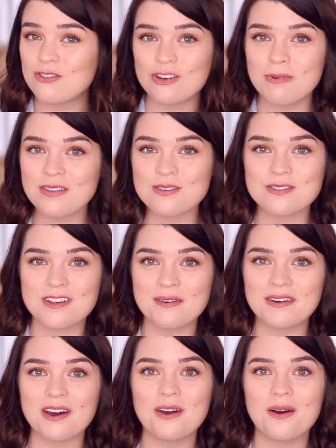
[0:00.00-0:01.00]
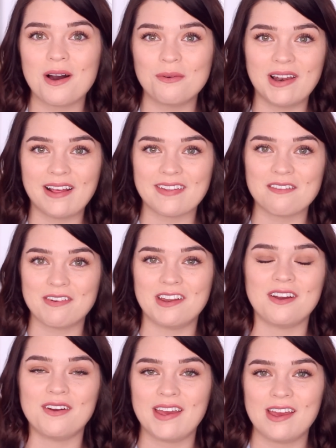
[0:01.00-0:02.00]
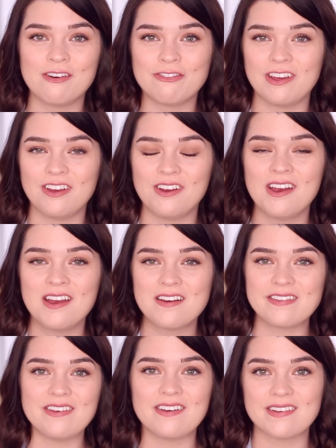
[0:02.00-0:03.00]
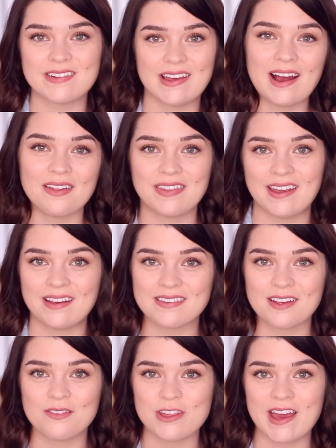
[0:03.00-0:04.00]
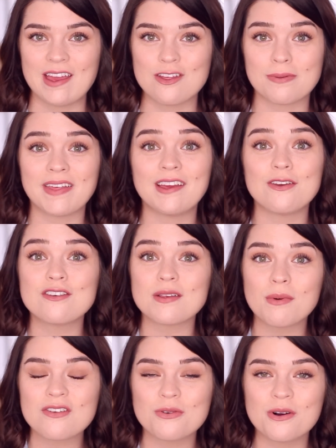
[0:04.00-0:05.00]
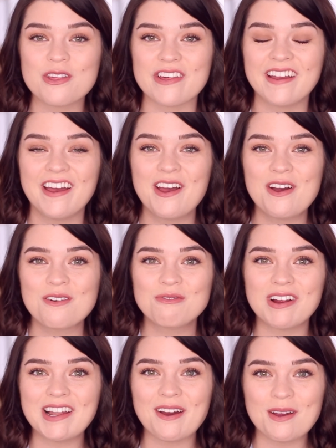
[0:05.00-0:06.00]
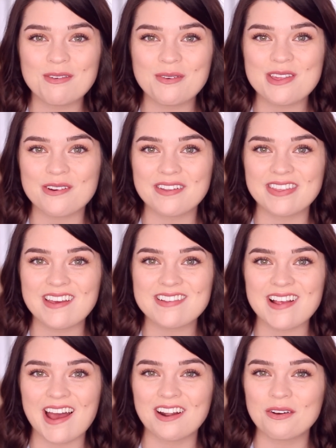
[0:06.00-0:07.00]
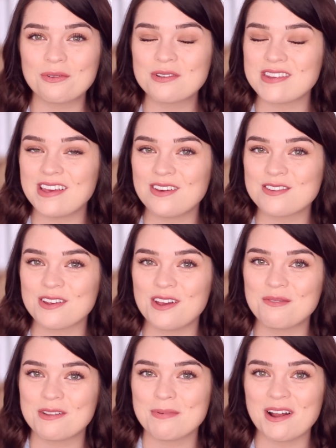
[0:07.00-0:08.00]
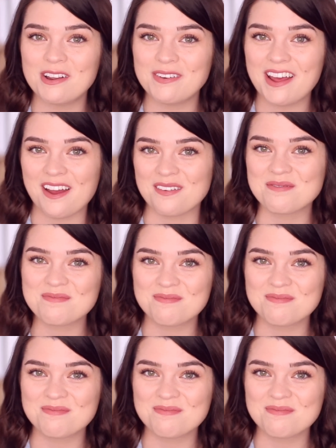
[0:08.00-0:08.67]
2 months or so ago, I will link that video here for you so you can see how things have changed. But thank you so much for watching. Really hope you enjoyed this, and I will see you soon with a brand new video.